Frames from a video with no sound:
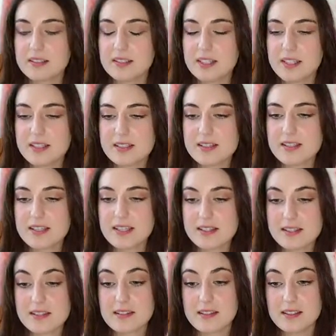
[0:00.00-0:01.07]
he's
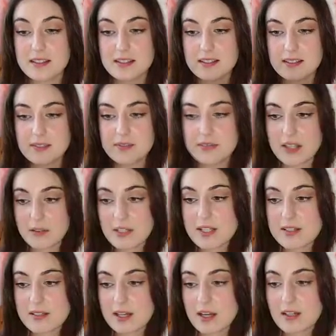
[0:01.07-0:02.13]
he's very
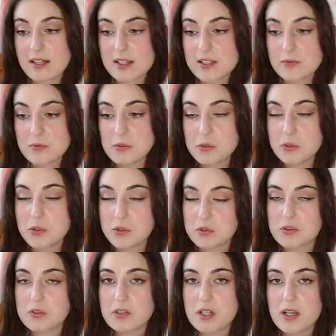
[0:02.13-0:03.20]
stylized
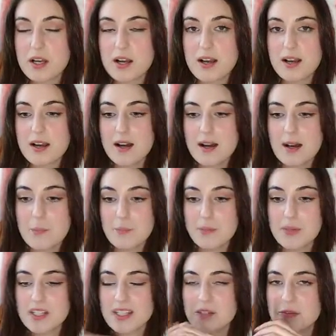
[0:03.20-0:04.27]
Fujimoto,
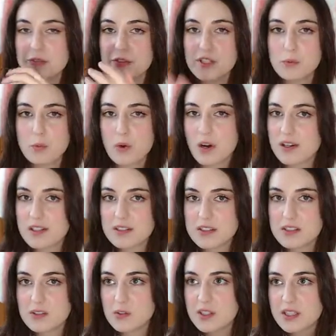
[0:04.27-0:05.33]
but if he wanted
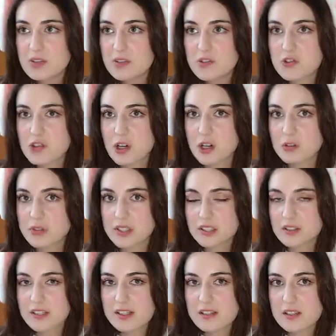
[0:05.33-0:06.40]
to, he could draw
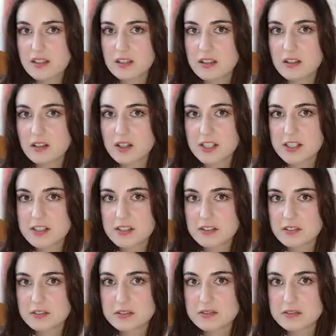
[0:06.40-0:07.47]
realistic art
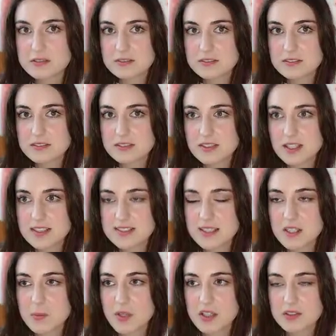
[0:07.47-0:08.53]
too. It's
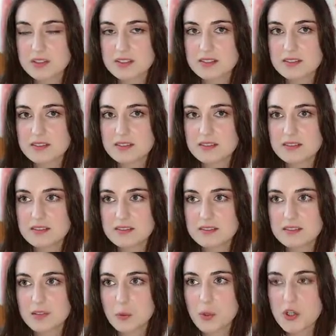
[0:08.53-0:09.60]
not about
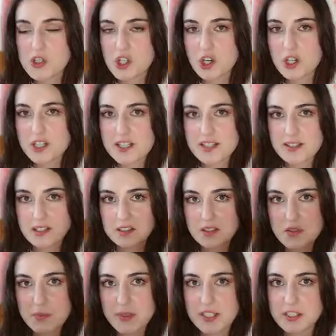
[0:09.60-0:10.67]
which art style
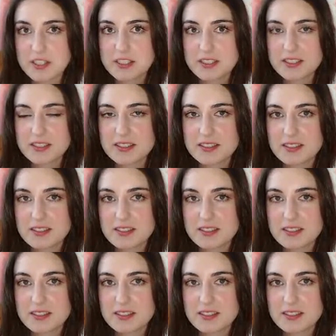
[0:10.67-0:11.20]
is better